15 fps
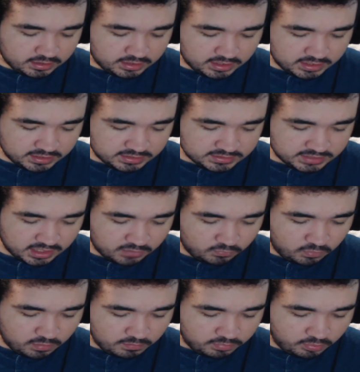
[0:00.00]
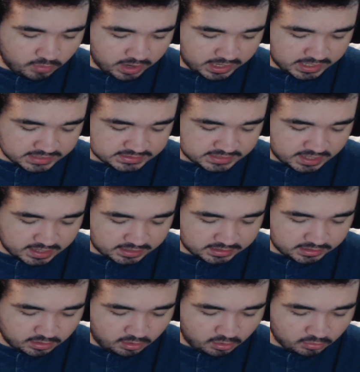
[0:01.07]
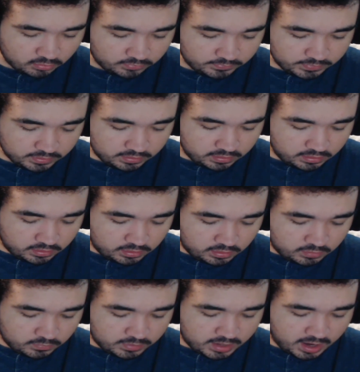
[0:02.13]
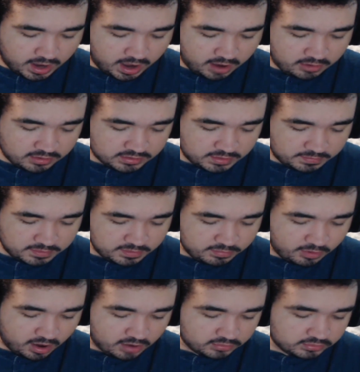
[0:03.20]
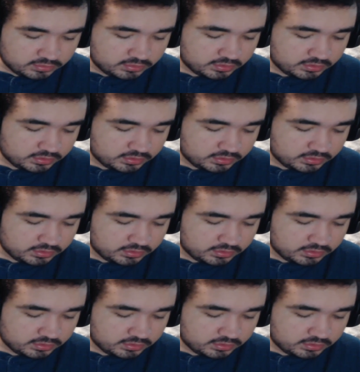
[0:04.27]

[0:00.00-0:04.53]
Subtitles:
because at one point it's like, oh, we got Eric W. Brown